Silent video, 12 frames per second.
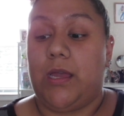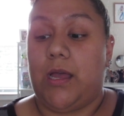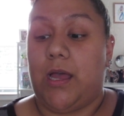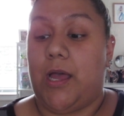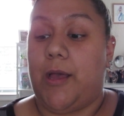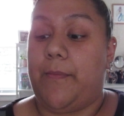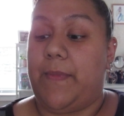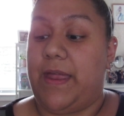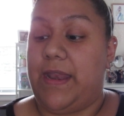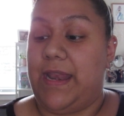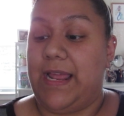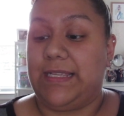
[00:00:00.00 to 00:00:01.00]

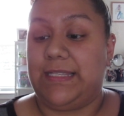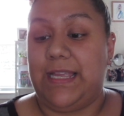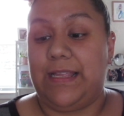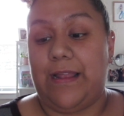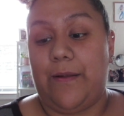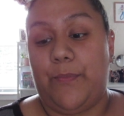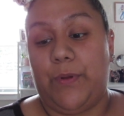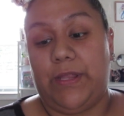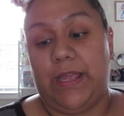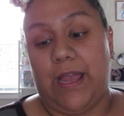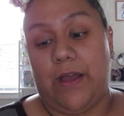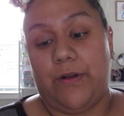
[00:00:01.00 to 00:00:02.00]
Um, next thing that I'm
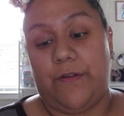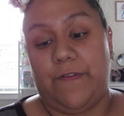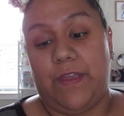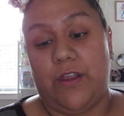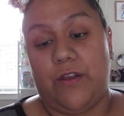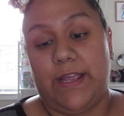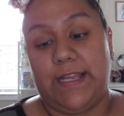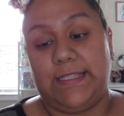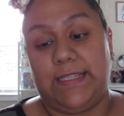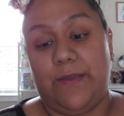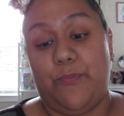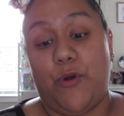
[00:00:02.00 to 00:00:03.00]
pulling out of here
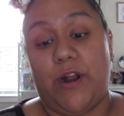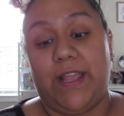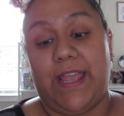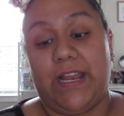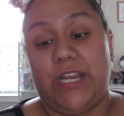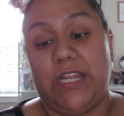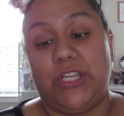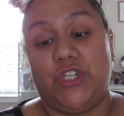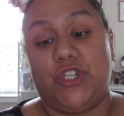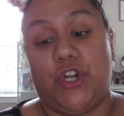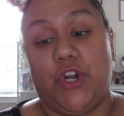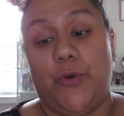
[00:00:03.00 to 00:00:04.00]
is the Prada Candy
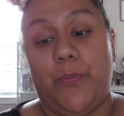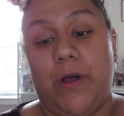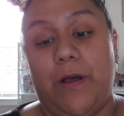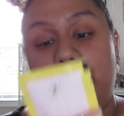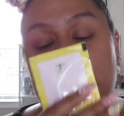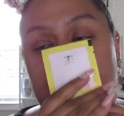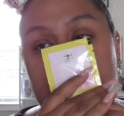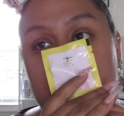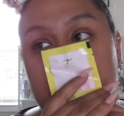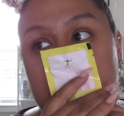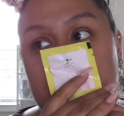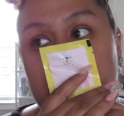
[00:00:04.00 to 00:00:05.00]
Sugar Pop.
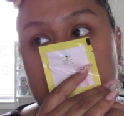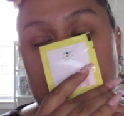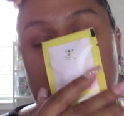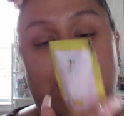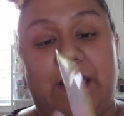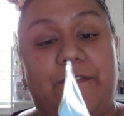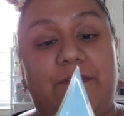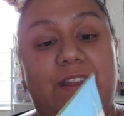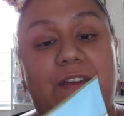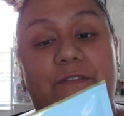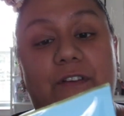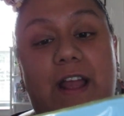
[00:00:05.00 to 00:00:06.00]
And I've
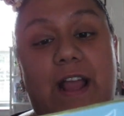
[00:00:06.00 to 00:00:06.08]
never